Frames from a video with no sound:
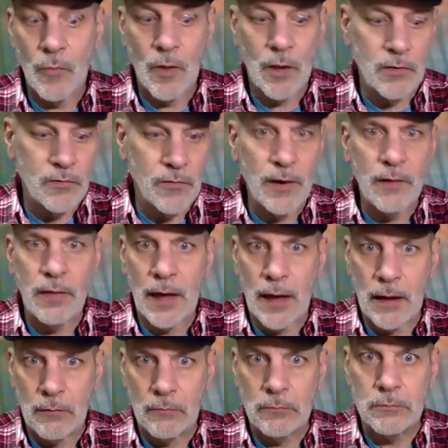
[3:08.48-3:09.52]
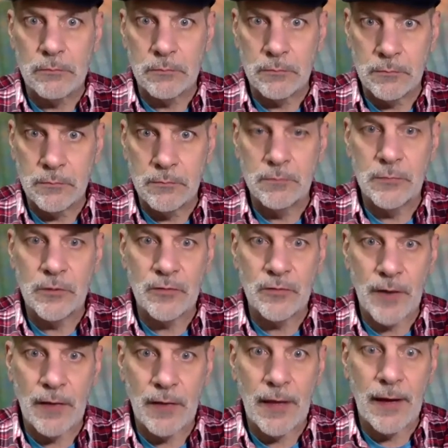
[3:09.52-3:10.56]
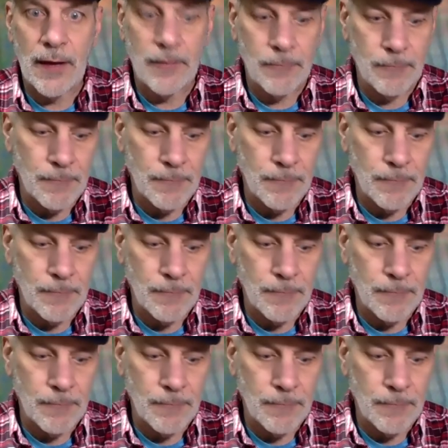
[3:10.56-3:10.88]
It's very that. It's very that.